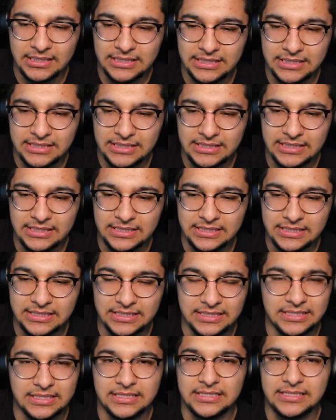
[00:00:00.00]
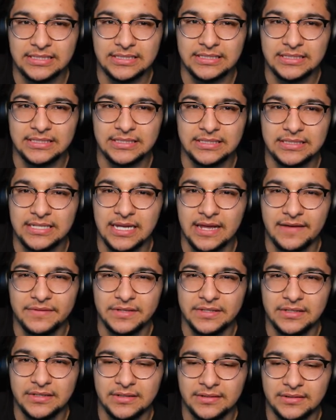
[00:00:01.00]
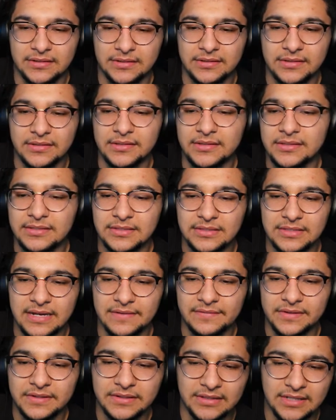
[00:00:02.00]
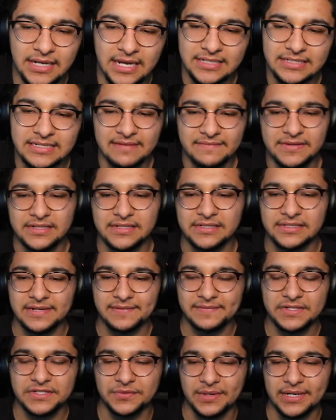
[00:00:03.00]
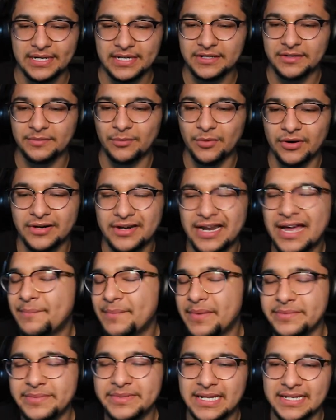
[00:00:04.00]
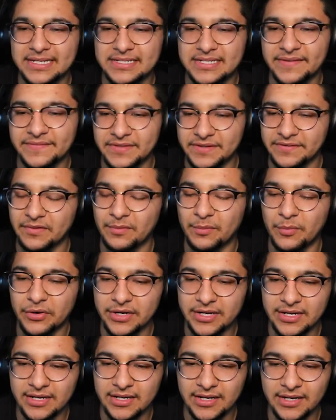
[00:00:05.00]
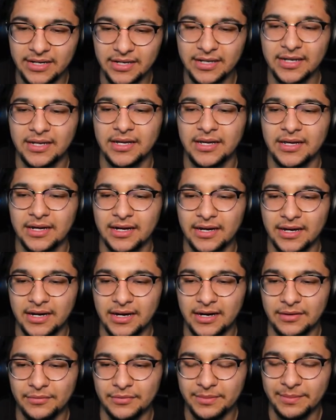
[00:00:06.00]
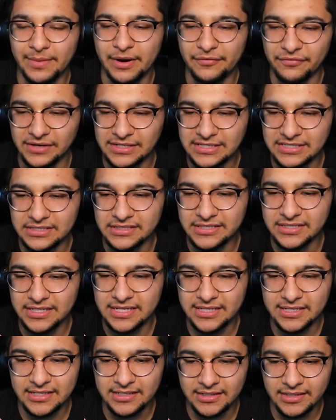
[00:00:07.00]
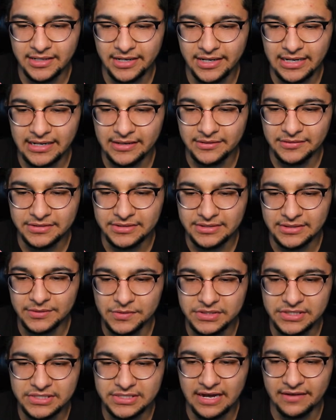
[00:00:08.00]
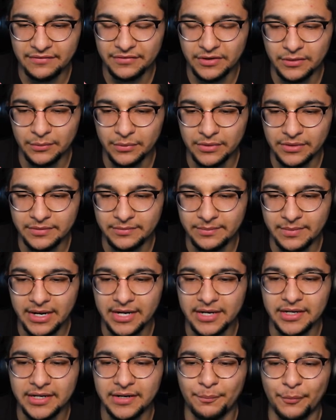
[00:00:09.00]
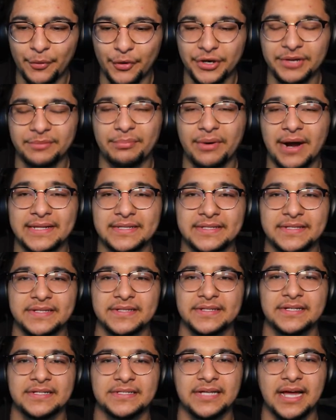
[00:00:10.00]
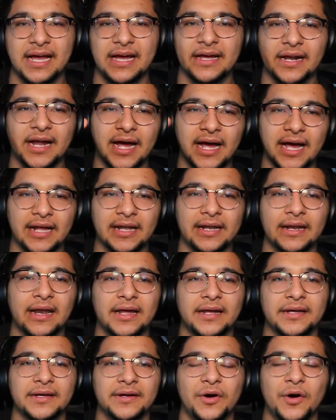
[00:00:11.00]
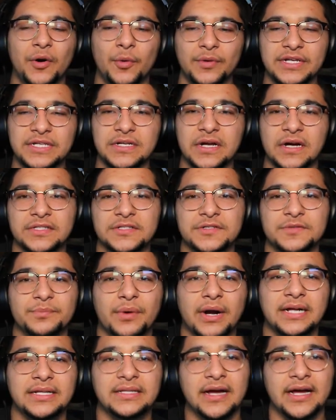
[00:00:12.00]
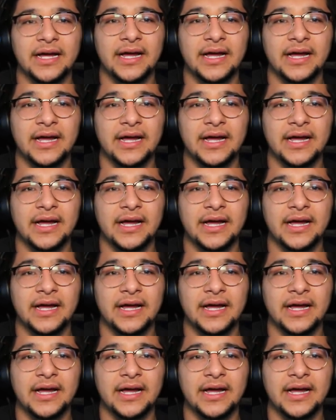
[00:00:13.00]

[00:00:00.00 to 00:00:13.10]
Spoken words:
7:20 in the morning. Not maybe like 7 in the morning. One of my friends took it, and it was just after one of my morning practices, because I had like always gone to practice.